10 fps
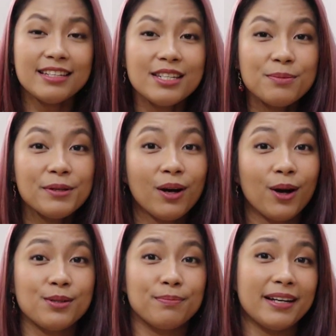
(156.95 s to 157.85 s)
This is
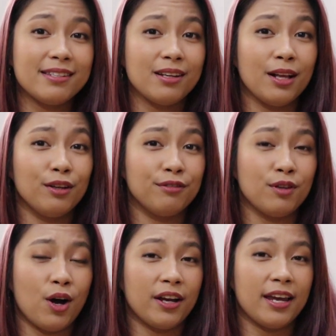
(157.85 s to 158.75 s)
because my style of
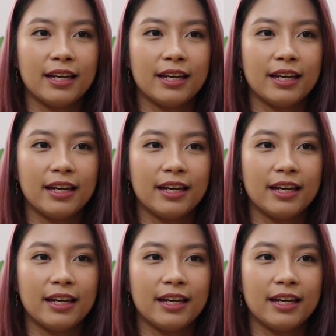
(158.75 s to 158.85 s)
vlogging